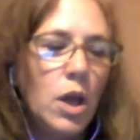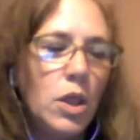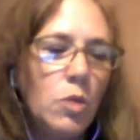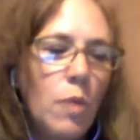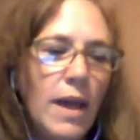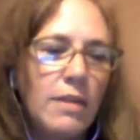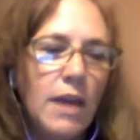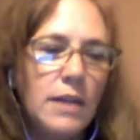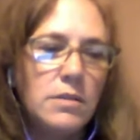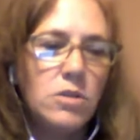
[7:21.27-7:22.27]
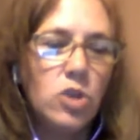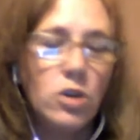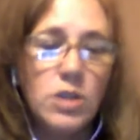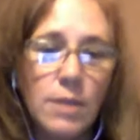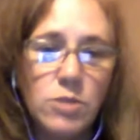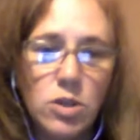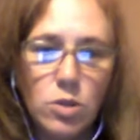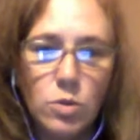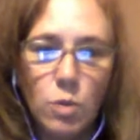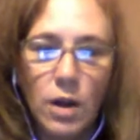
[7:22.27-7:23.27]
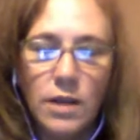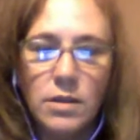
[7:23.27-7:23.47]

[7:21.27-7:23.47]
the way that sugar substitutes work,